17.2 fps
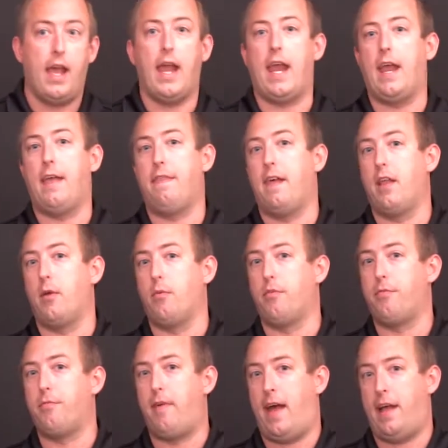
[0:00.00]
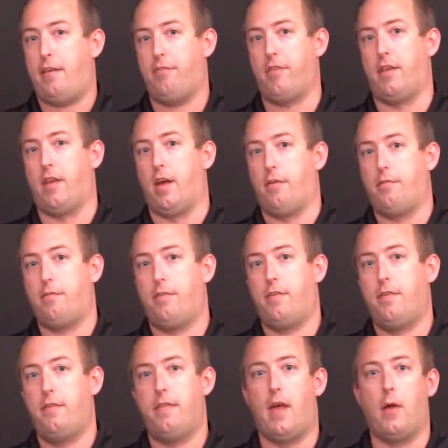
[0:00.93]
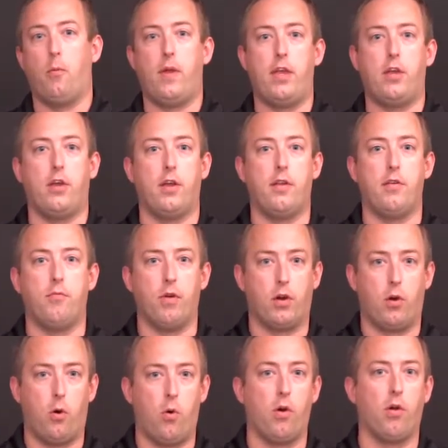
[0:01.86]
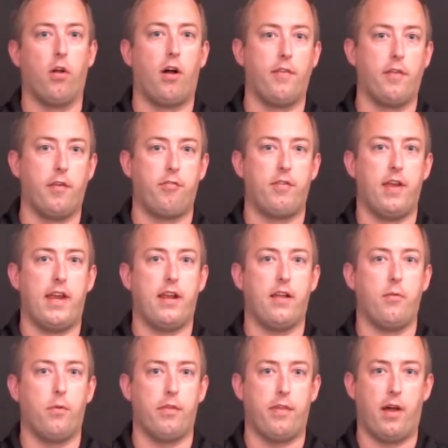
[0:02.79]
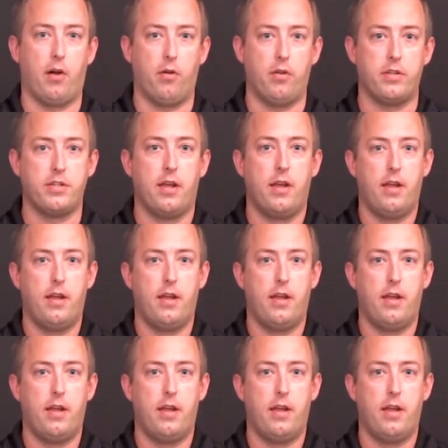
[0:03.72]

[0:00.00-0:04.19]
and that it was fast enough that we could record all this data without